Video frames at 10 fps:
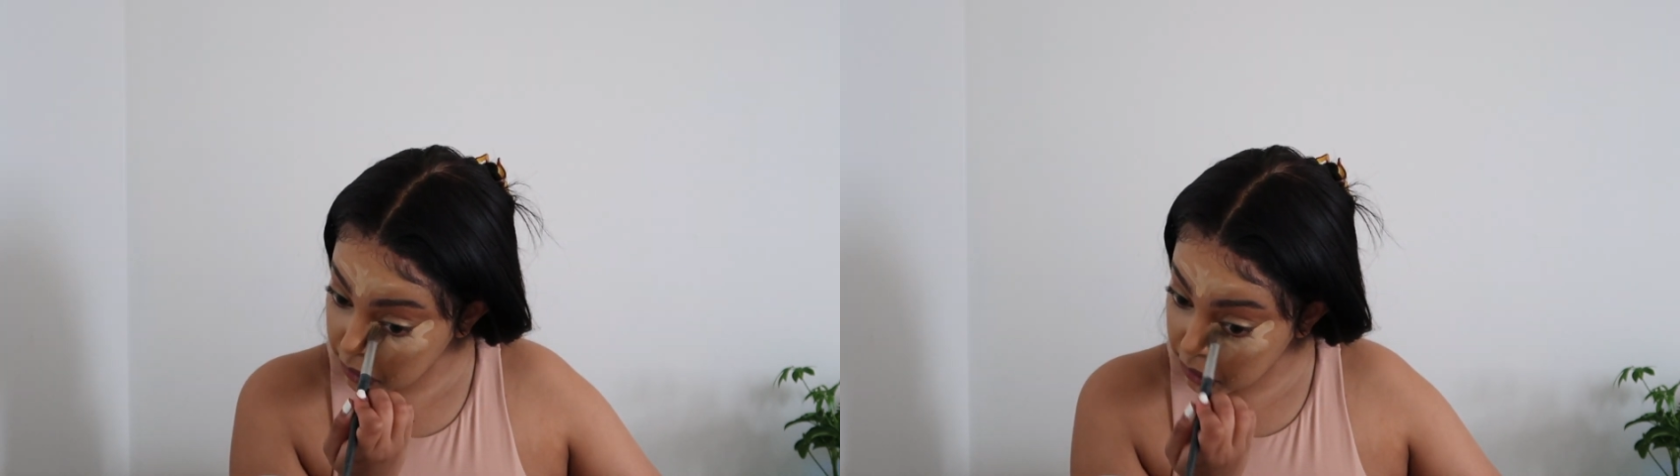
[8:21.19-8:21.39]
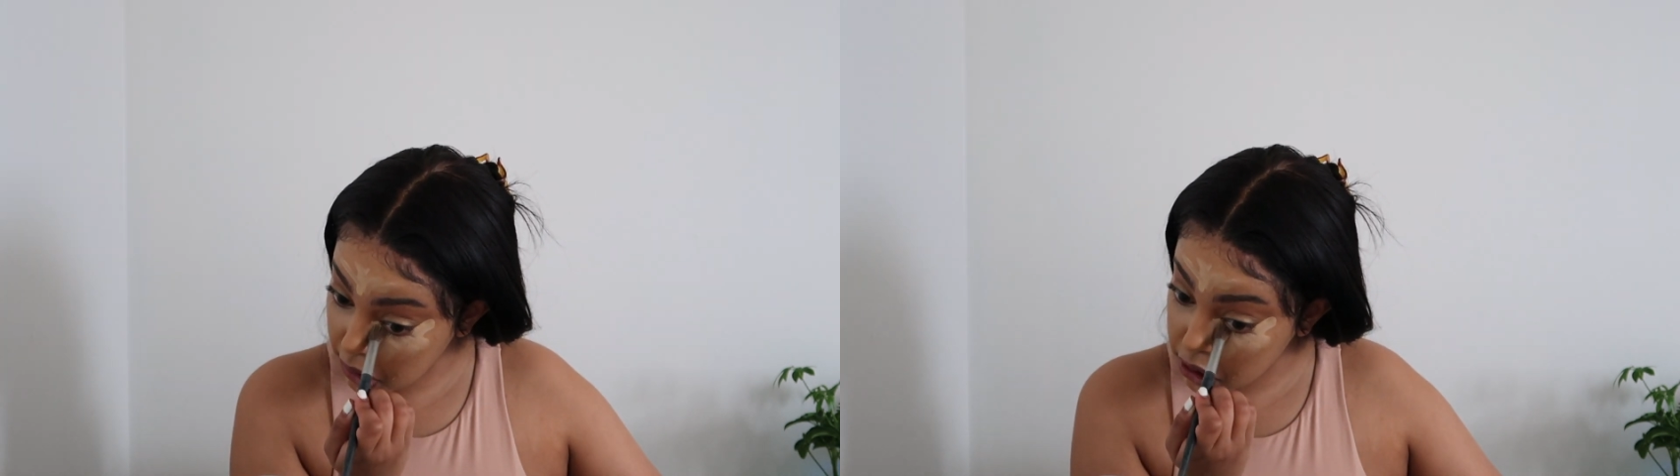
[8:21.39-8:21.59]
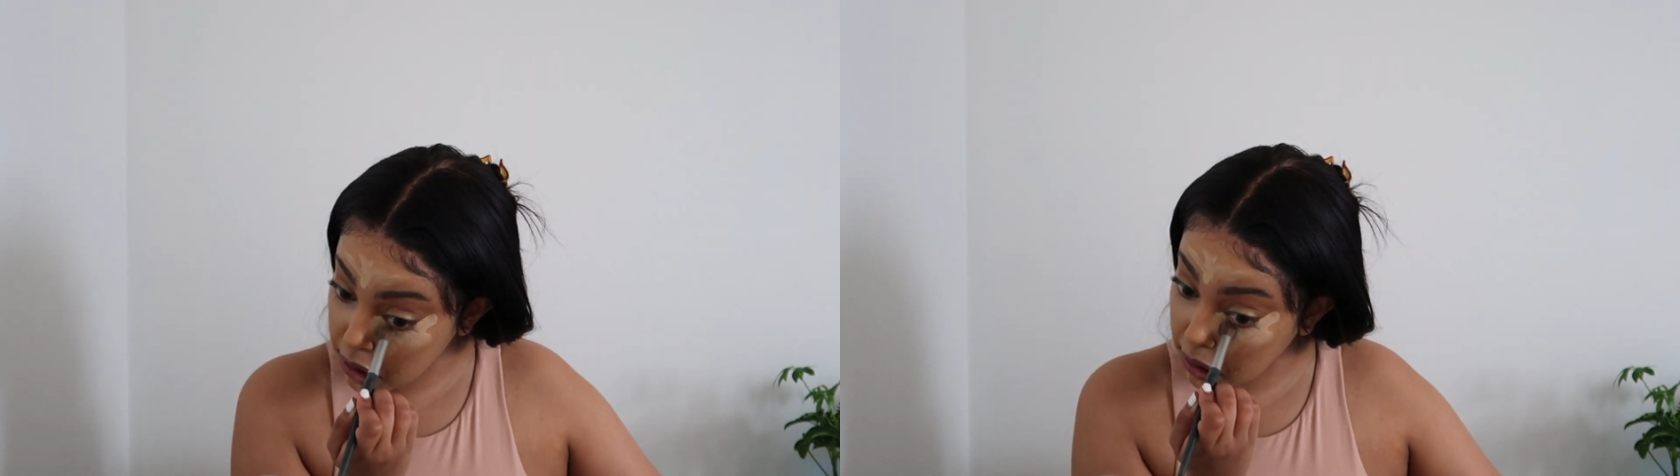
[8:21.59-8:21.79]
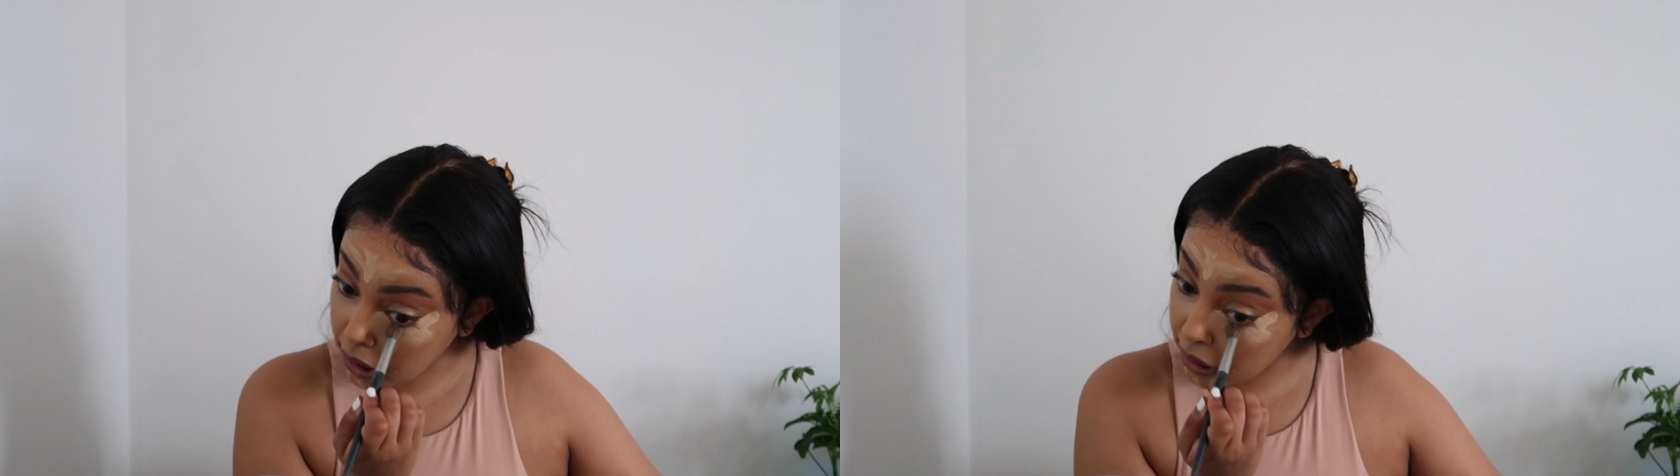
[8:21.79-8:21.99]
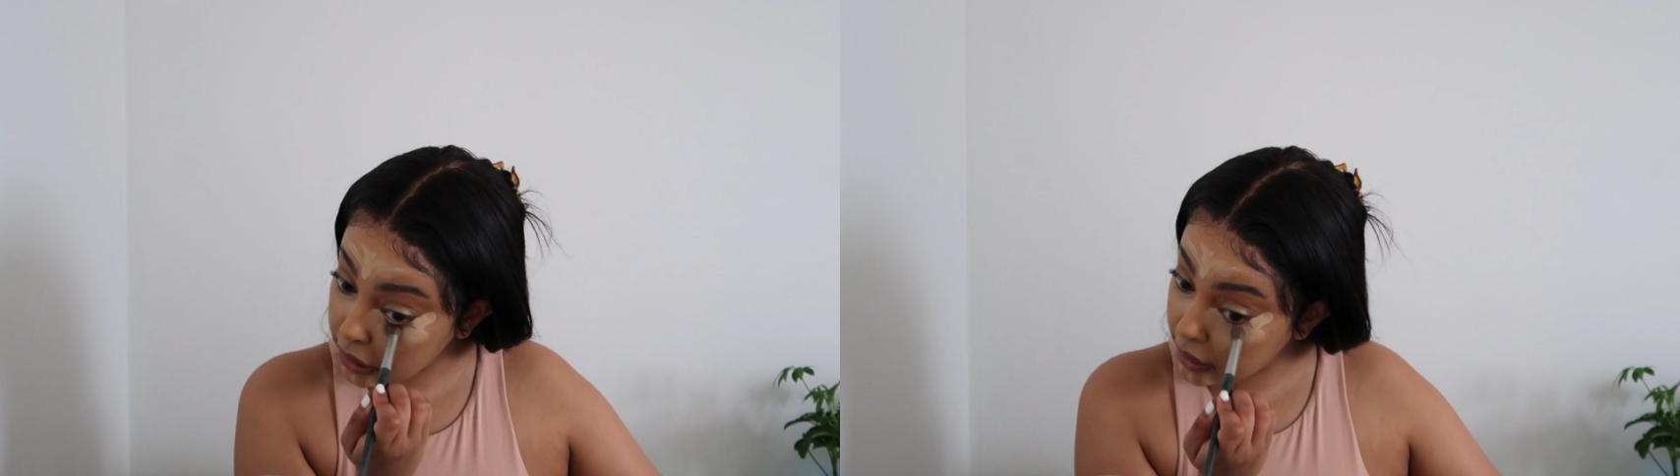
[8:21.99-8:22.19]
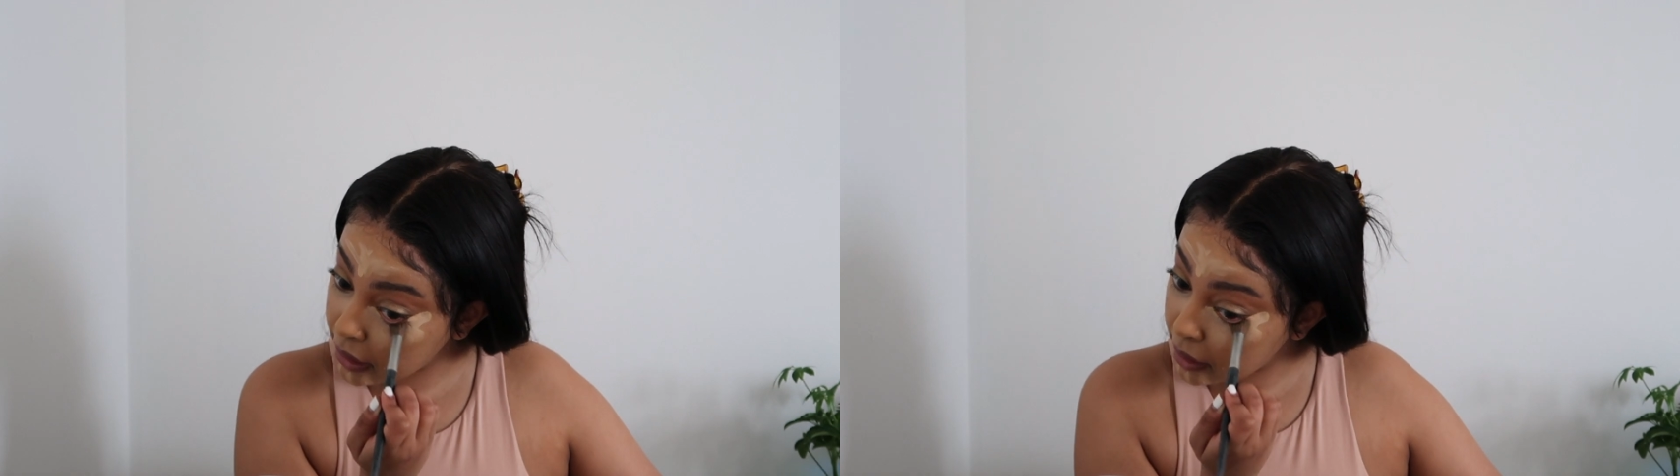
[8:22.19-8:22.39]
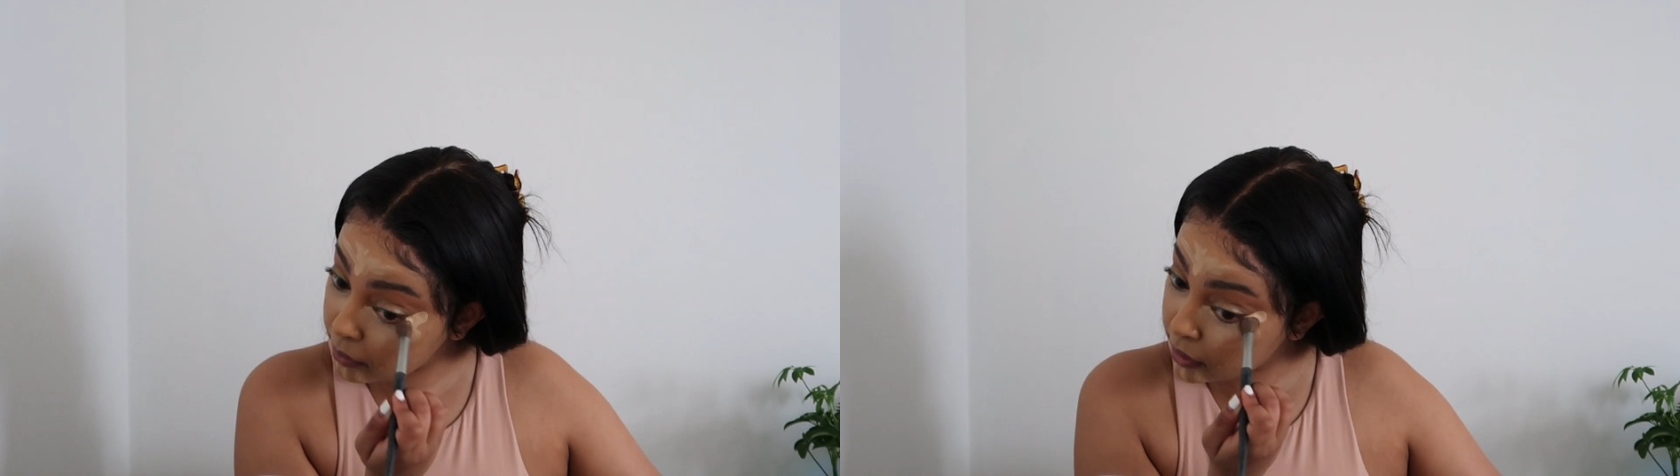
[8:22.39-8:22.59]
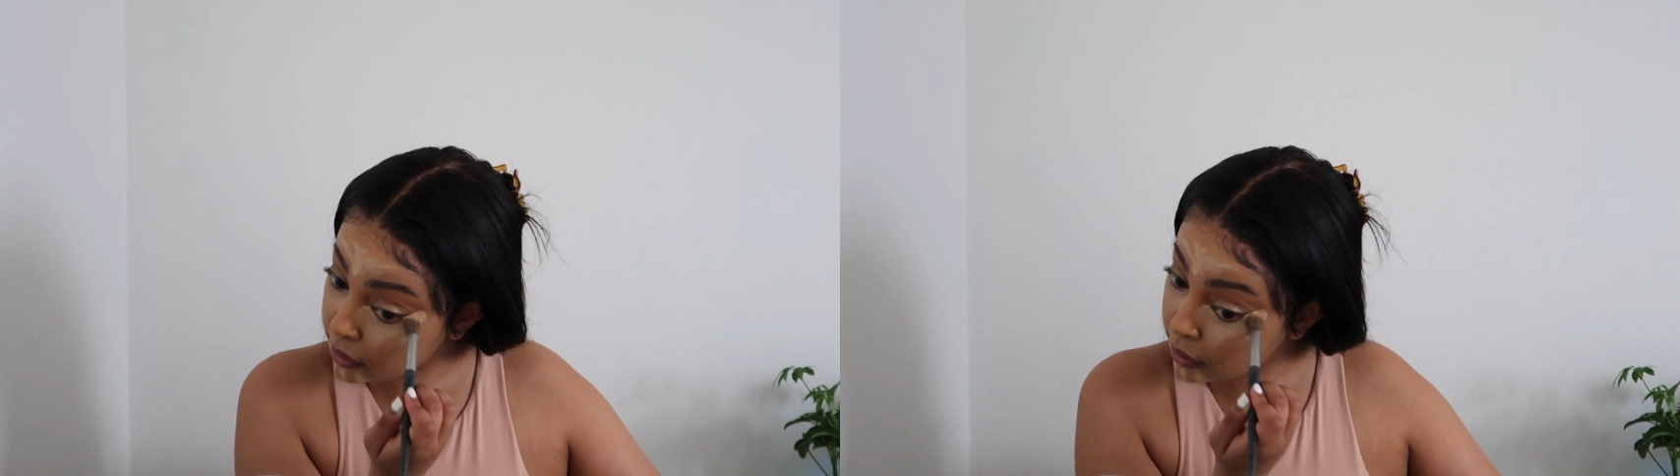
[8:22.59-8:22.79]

touch it lightly with